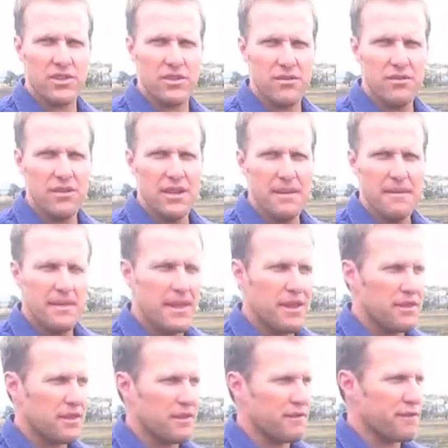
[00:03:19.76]
to.
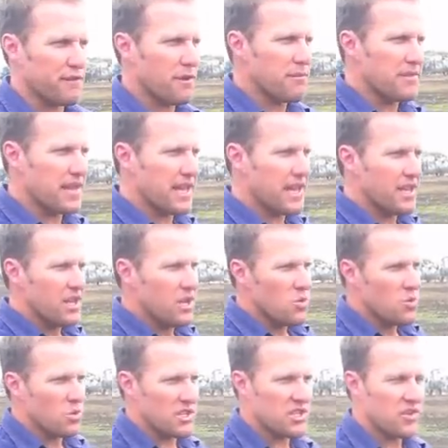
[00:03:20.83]
Then from there
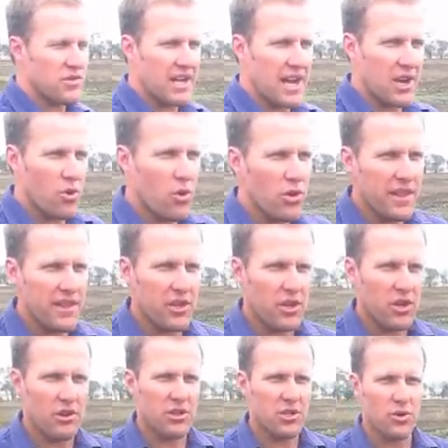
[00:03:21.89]
we'll disregard all other
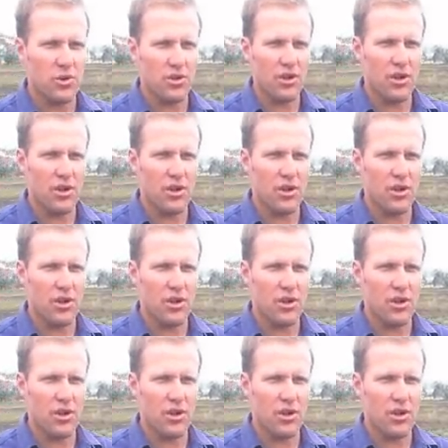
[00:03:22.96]
contour